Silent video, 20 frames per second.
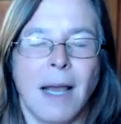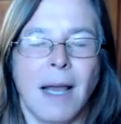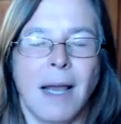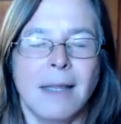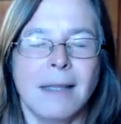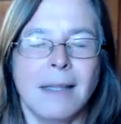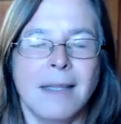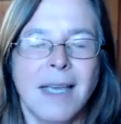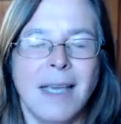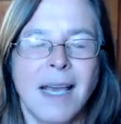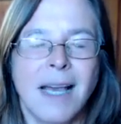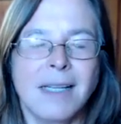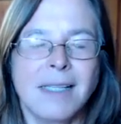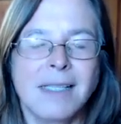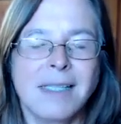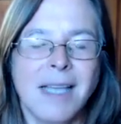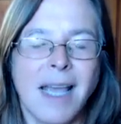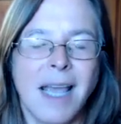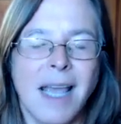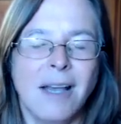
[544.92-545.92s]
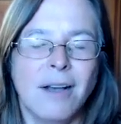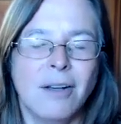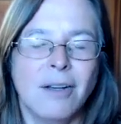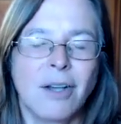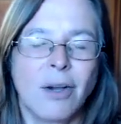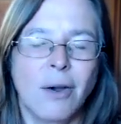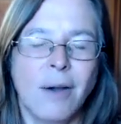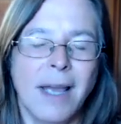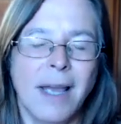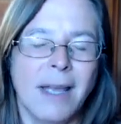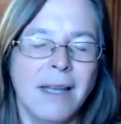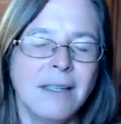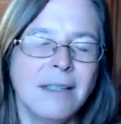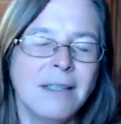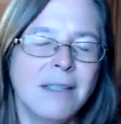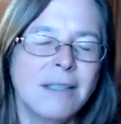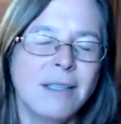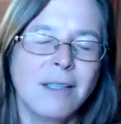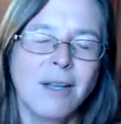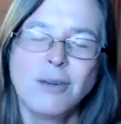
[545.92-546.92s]
On the exhale, go ahead and
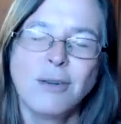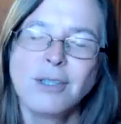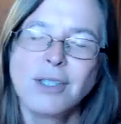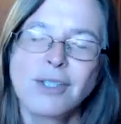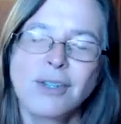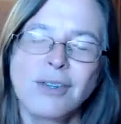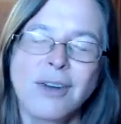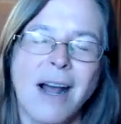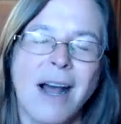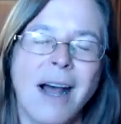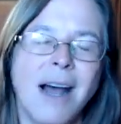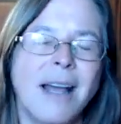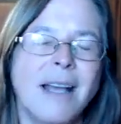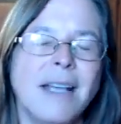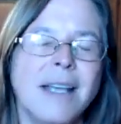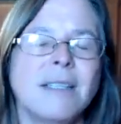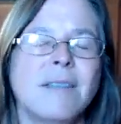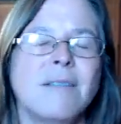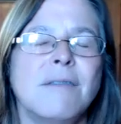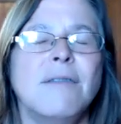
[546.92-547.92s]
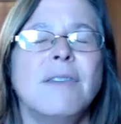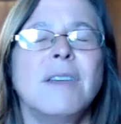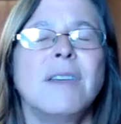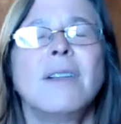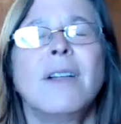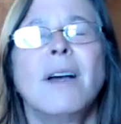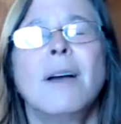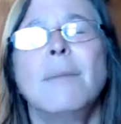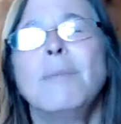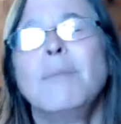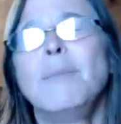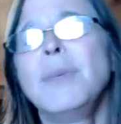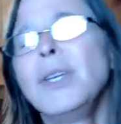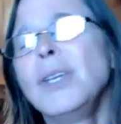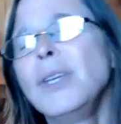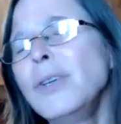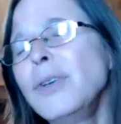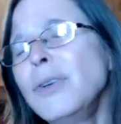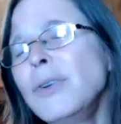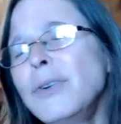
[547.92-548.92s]
close your eyes. Feel a
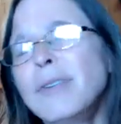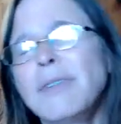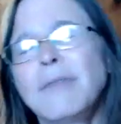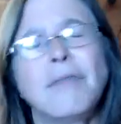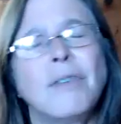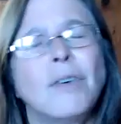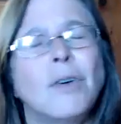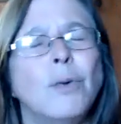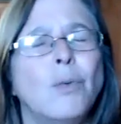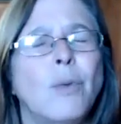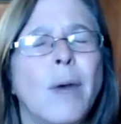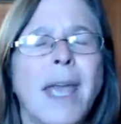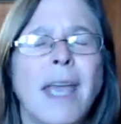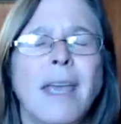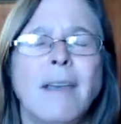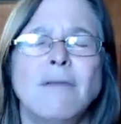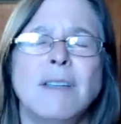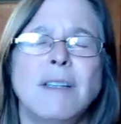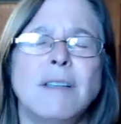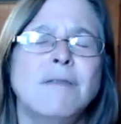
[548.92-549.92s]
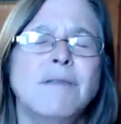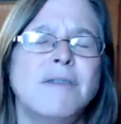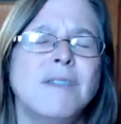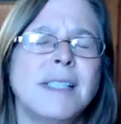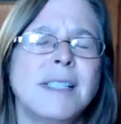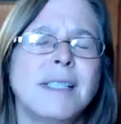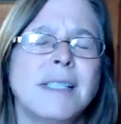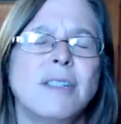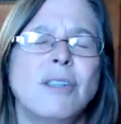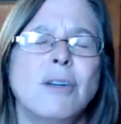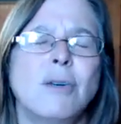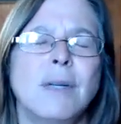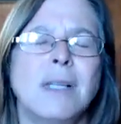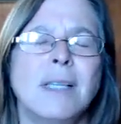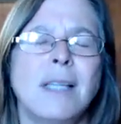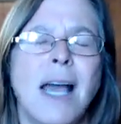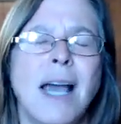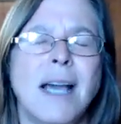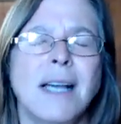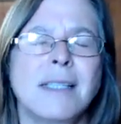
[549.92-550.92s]
beautiful wave of physical
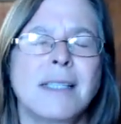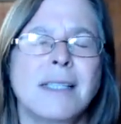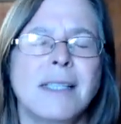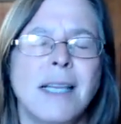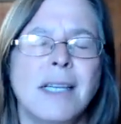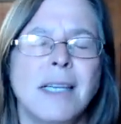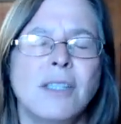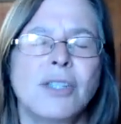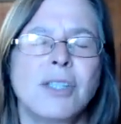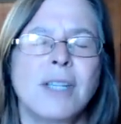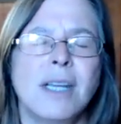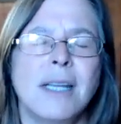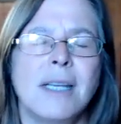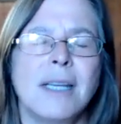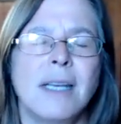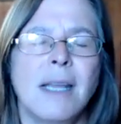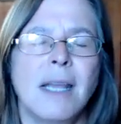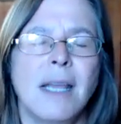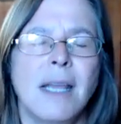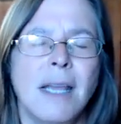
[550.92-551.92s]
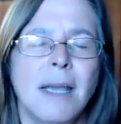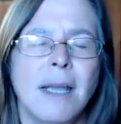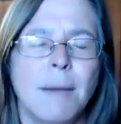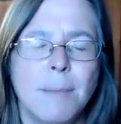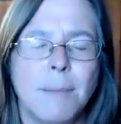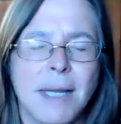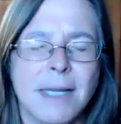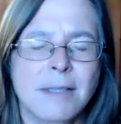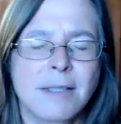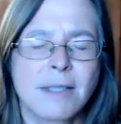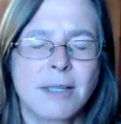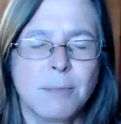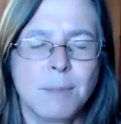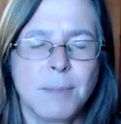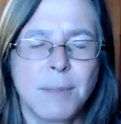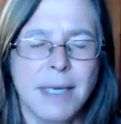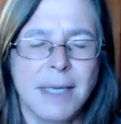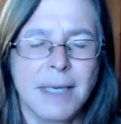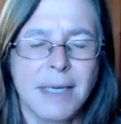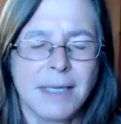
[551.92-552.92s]
relaxation and mental
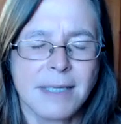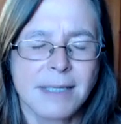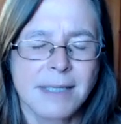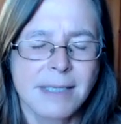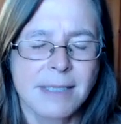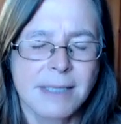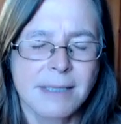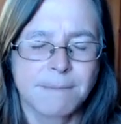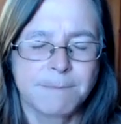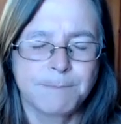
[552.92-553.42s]
peace.